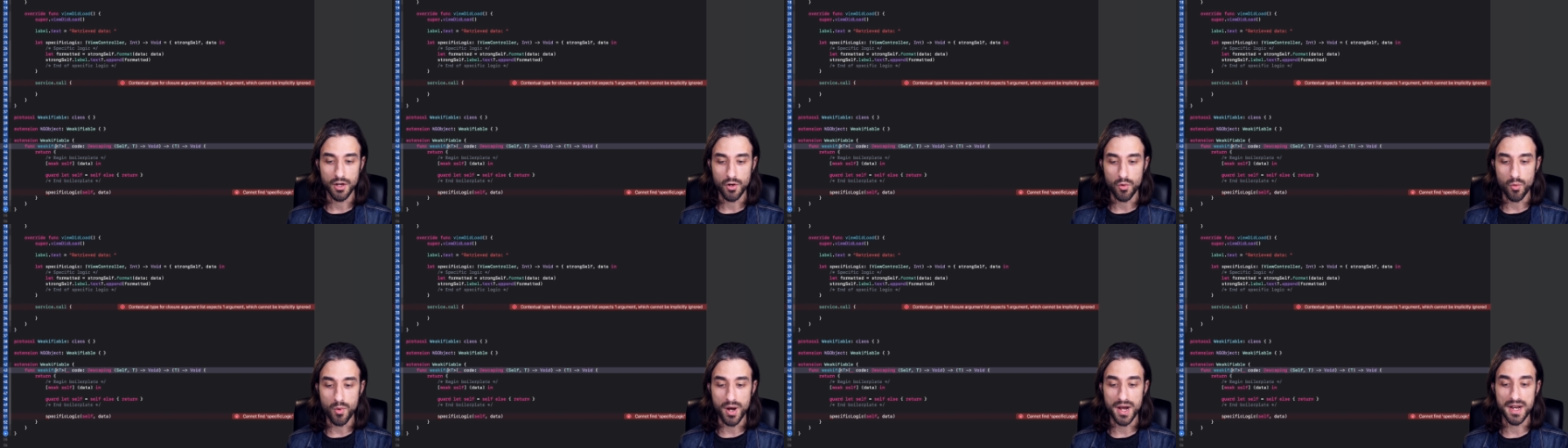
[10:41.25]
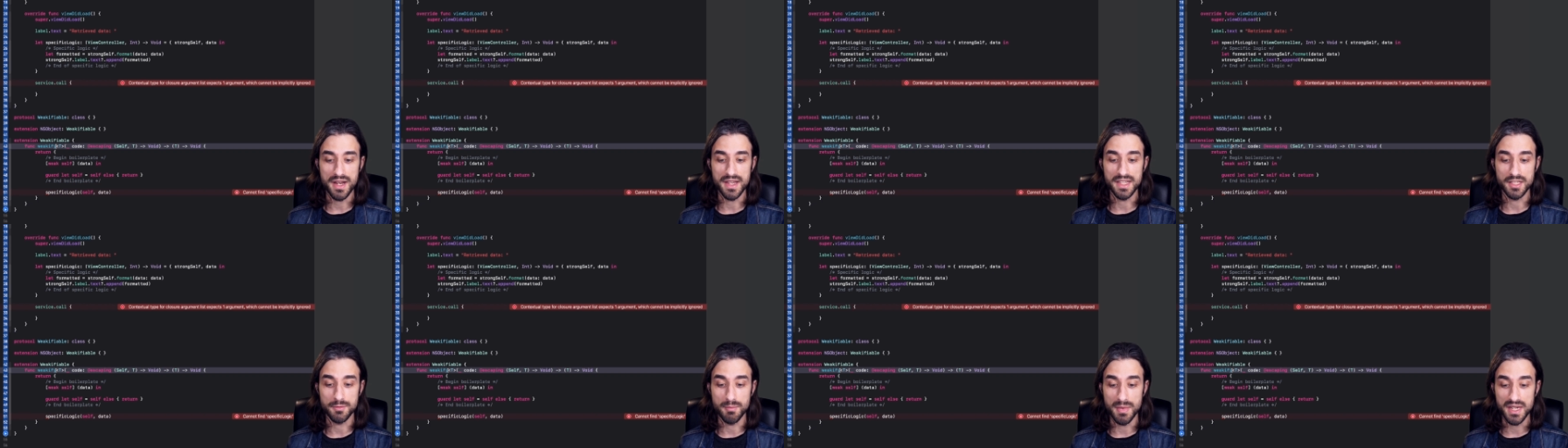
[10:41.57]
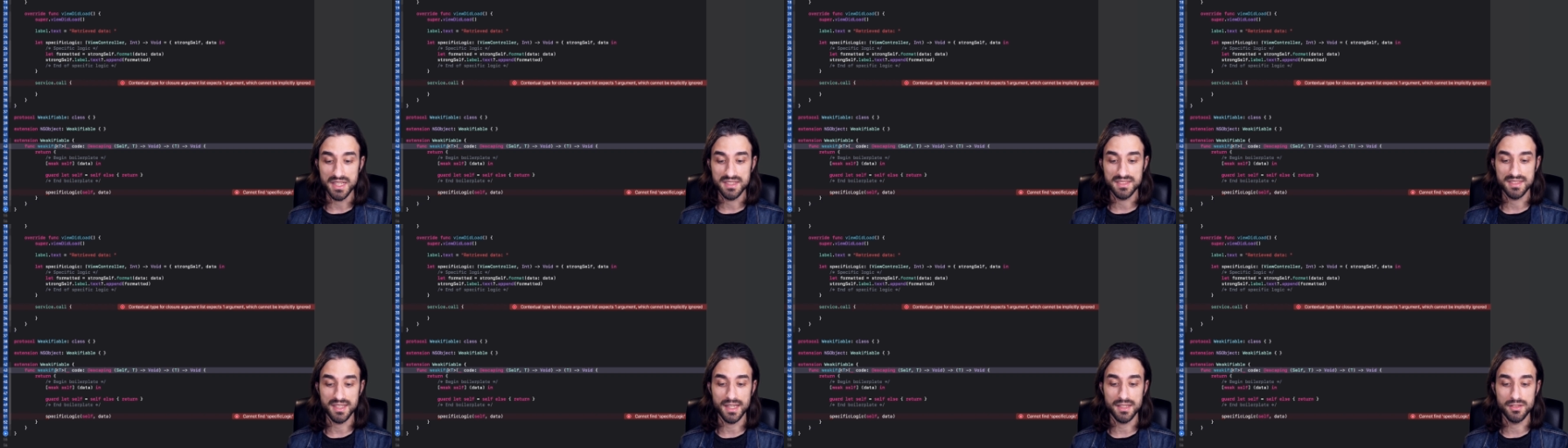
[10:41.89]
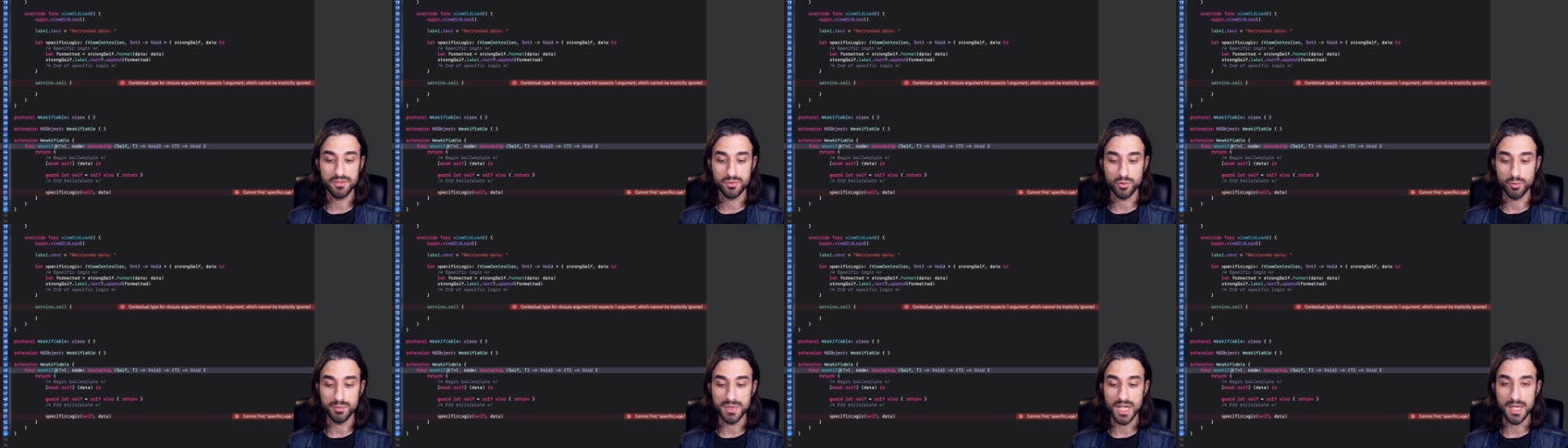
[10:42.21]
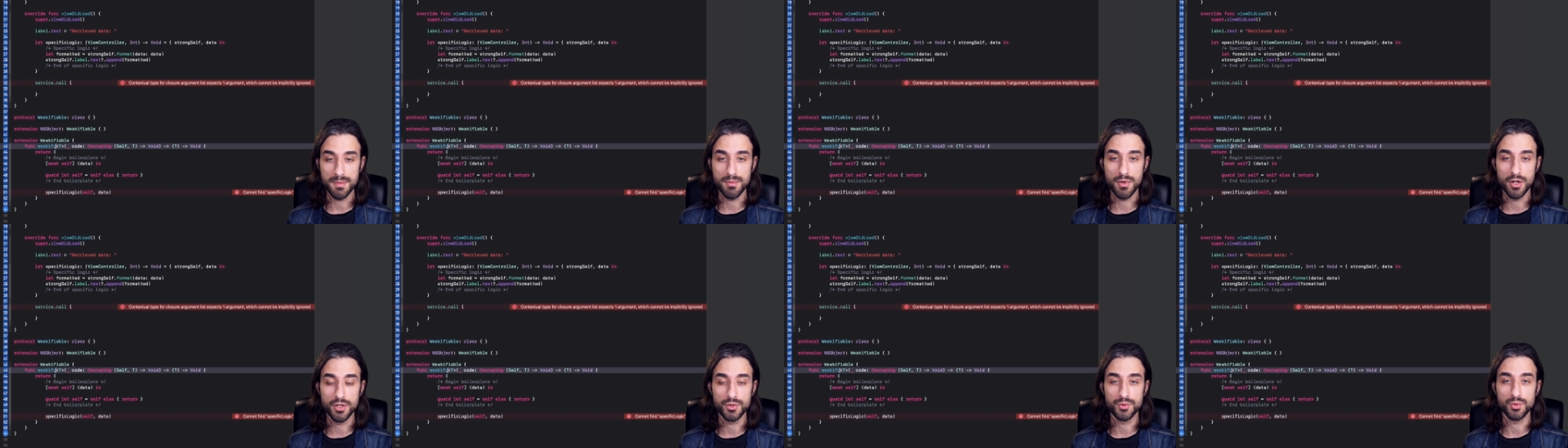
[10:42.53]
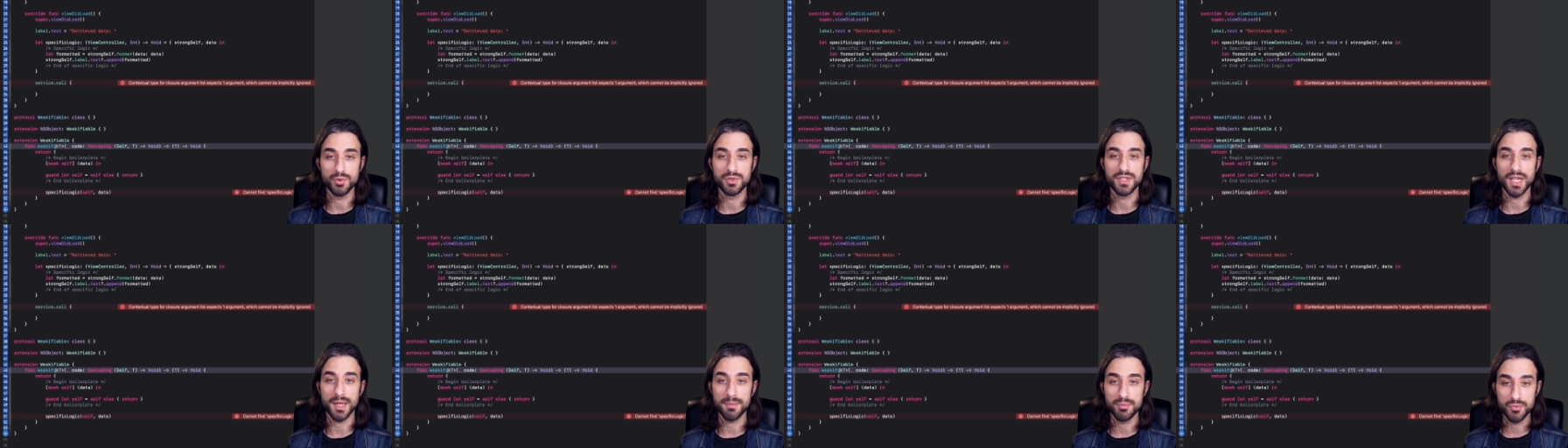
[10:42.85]
while it makes sense to be able
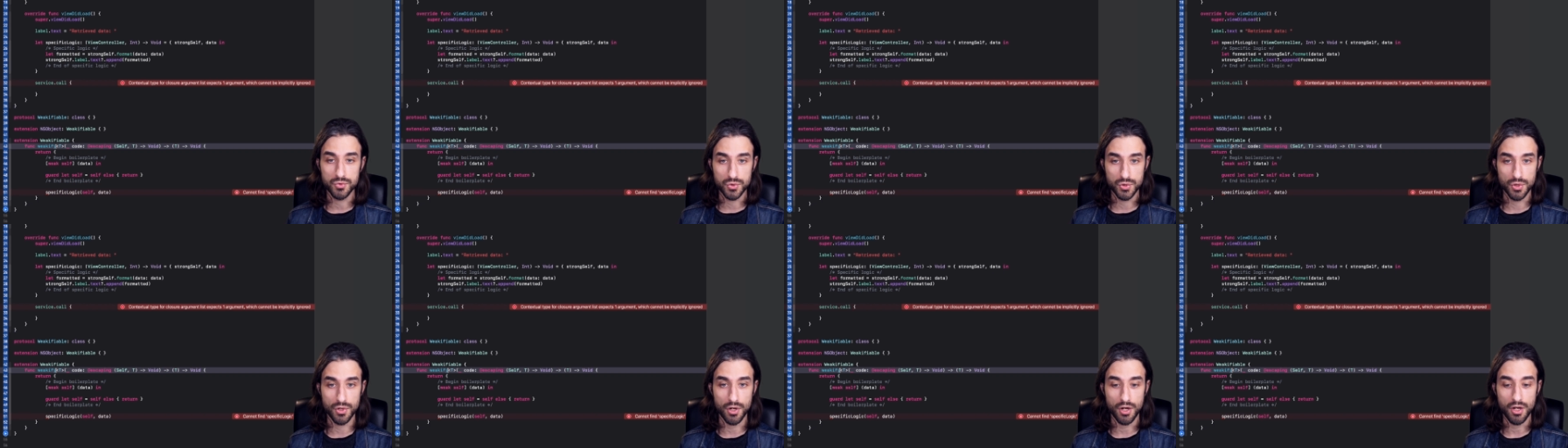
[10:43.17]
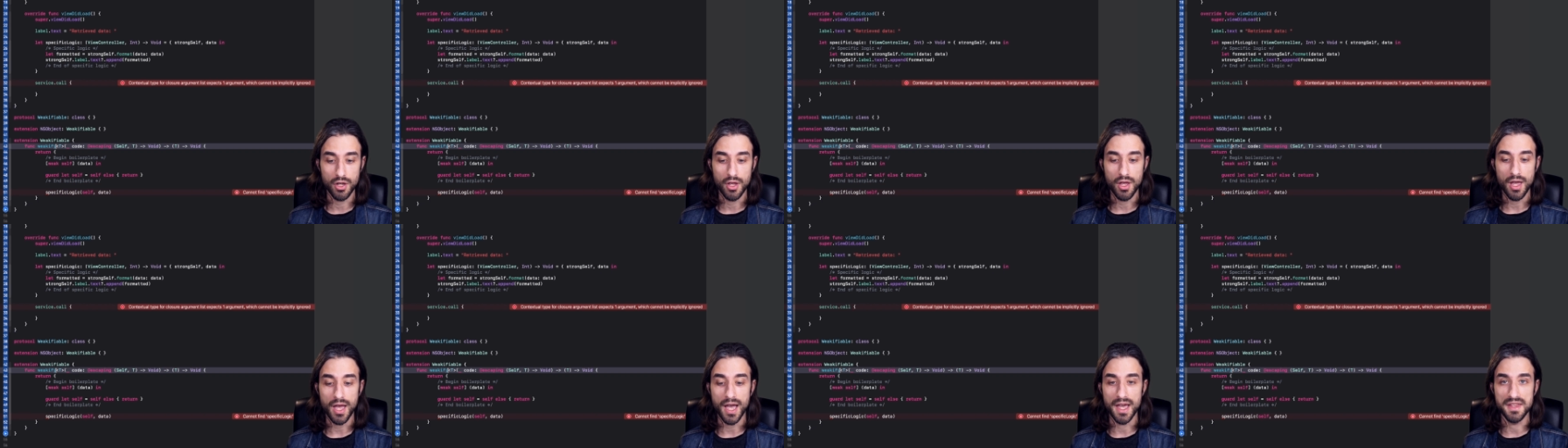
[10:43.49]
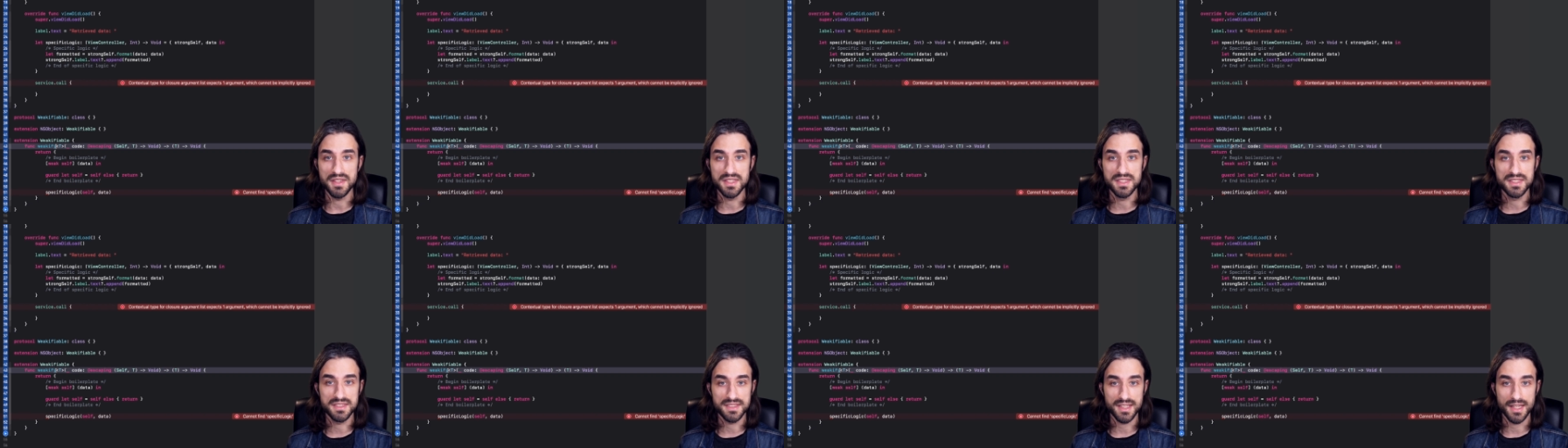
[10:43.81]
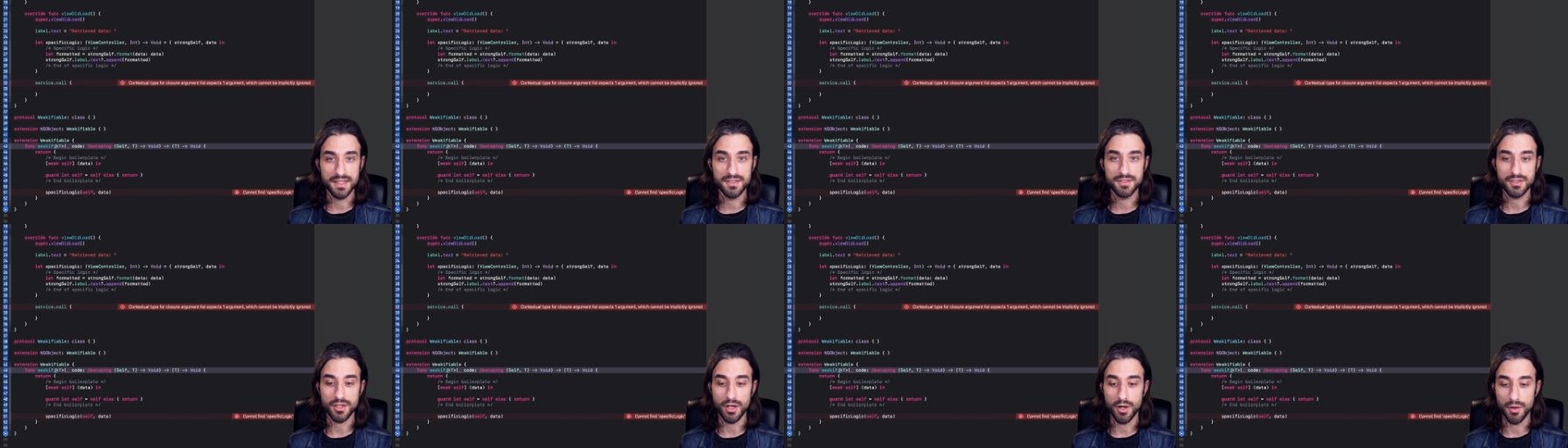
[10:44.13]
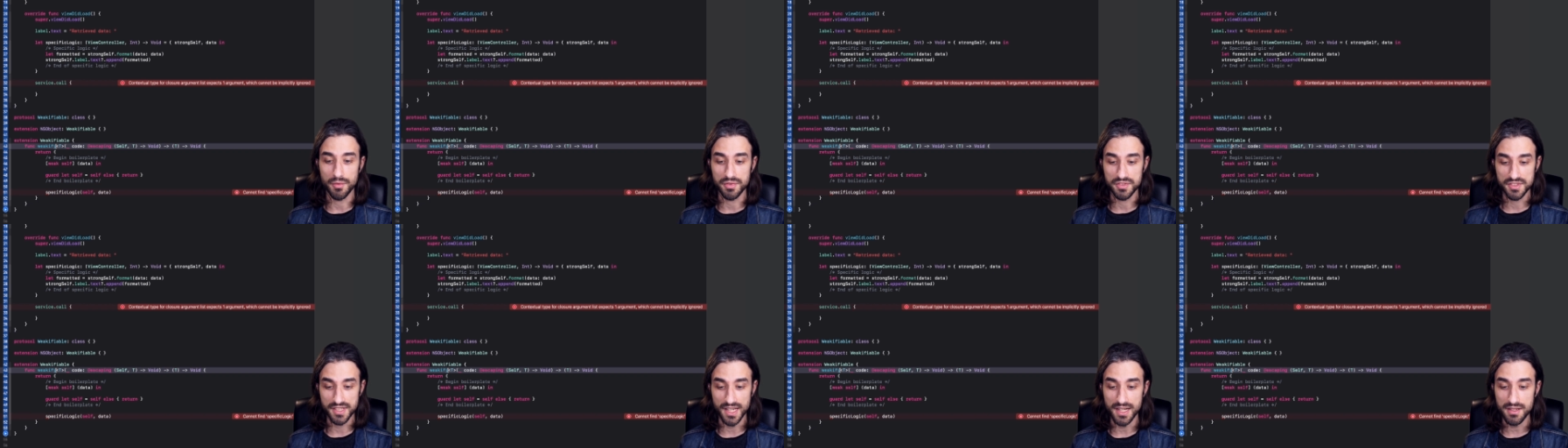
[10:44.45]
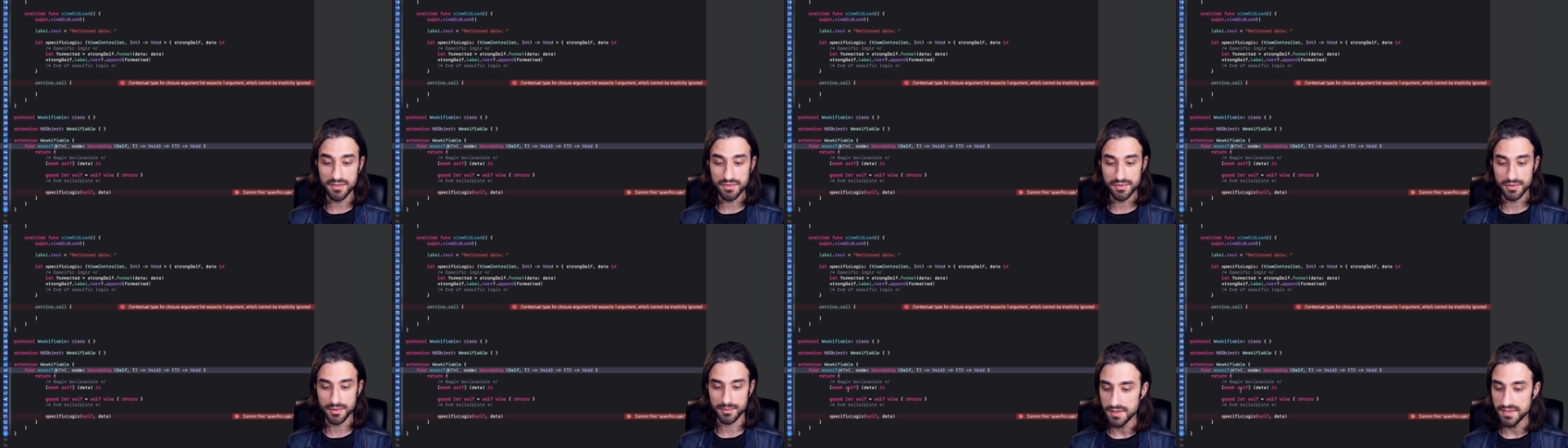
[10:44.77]
to capture an instance of
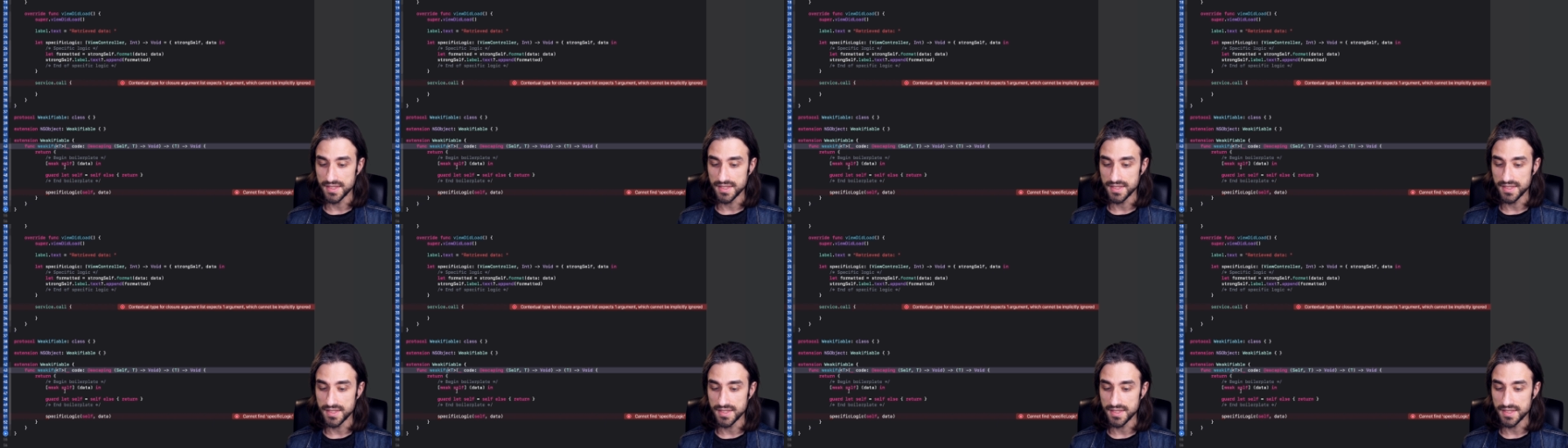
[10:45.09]
self,